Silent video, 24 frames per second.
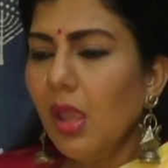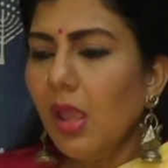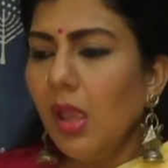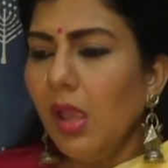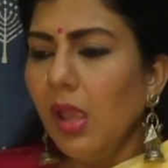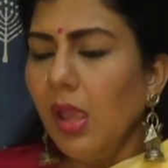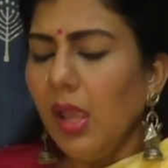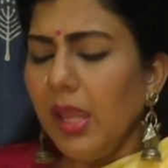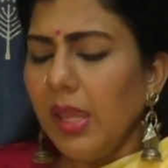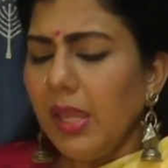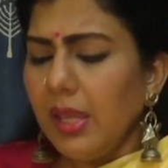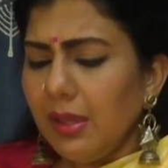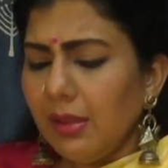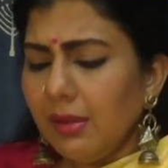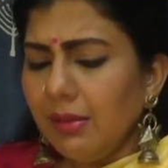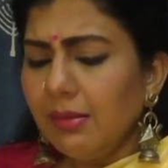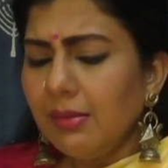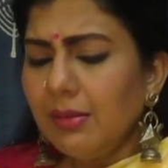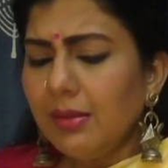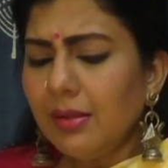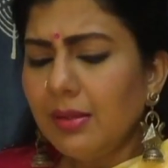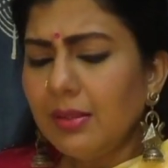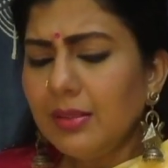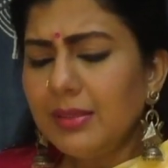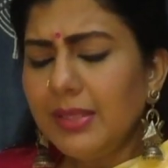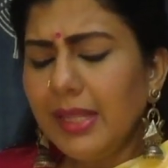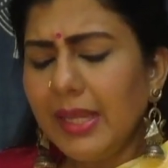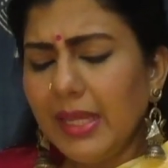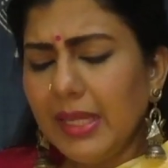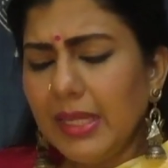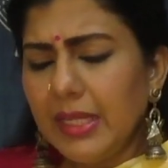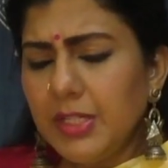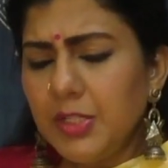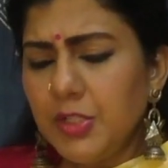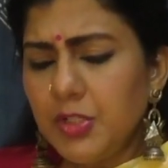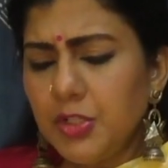Here, they
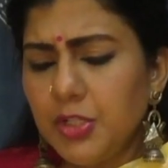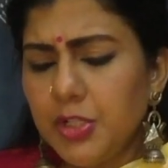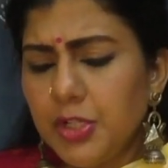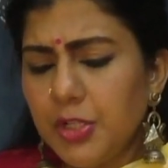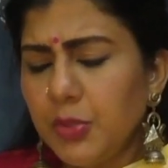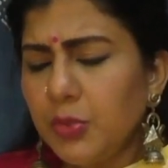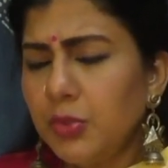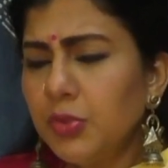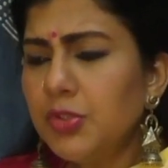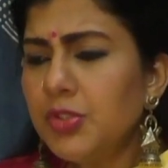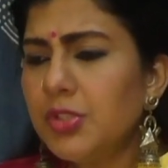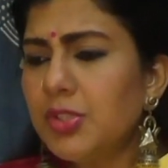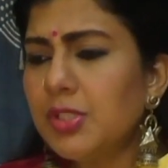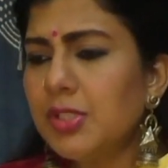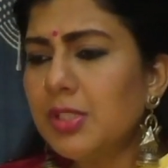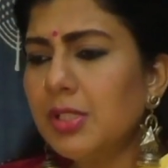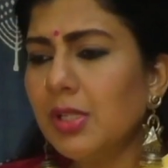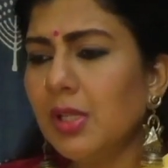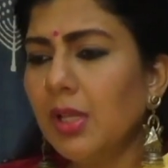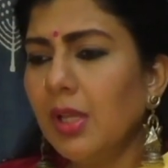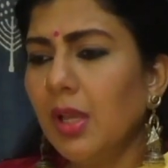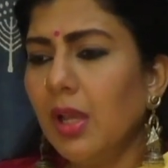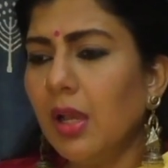introduced